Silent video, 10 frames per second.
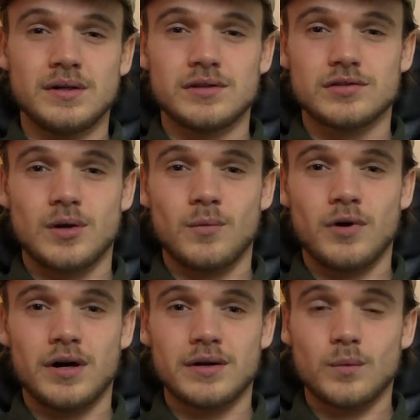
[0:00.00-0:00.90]

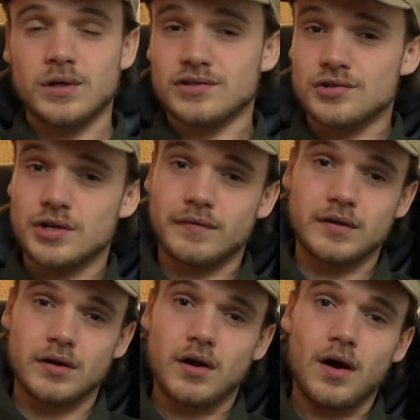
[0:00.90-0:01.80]
Someone wants to shuffle
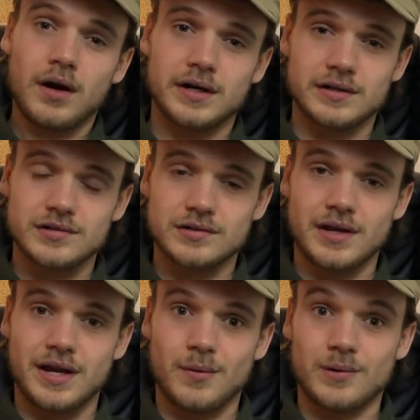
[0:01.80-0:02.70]
our cards,
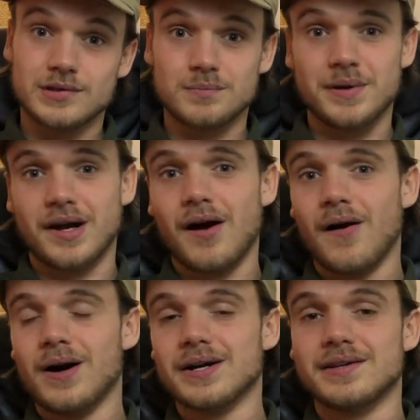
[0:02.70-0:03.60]
they want to pick a
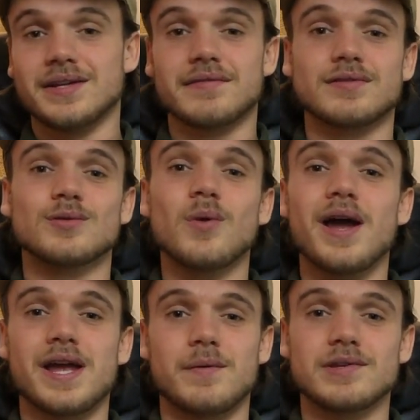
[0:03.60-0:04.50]
card in a different way,
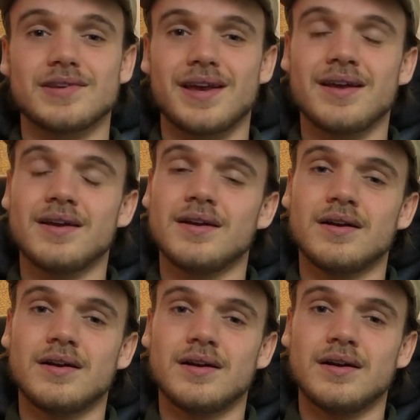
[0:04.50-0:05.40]
and we say,
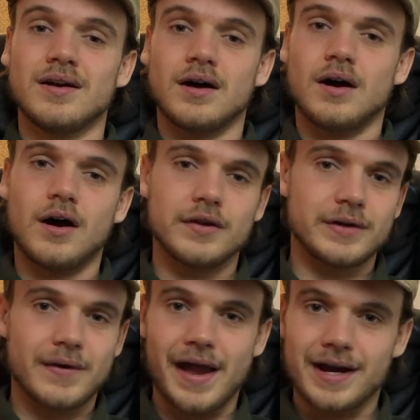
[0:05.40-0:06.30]
Oh,
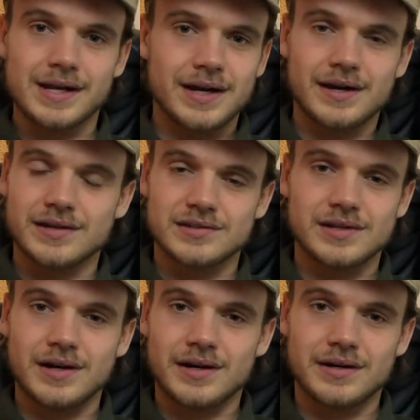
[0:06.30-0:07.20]
they're heckling us,
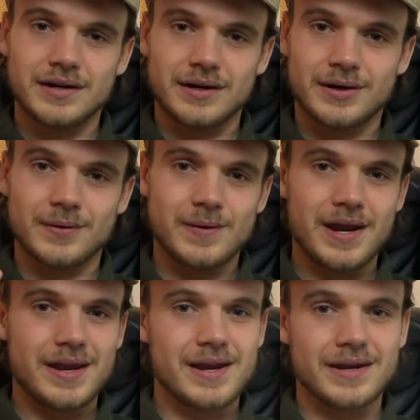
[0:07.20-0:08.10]
they're, they're
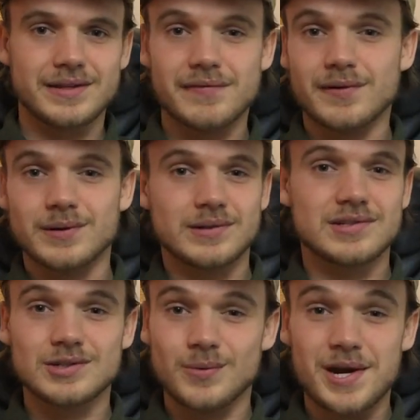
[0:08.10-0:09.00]
creating a difficult
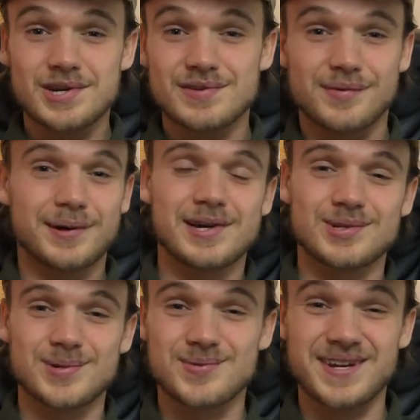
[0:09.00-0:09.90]
situation for us
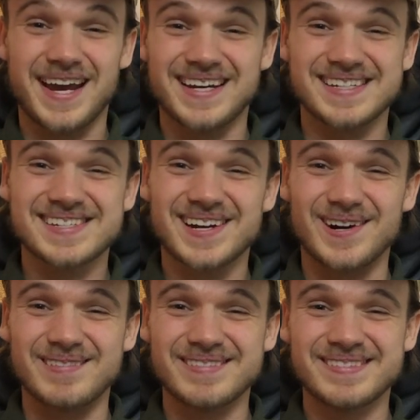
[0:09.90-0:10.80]
which we cannot solve.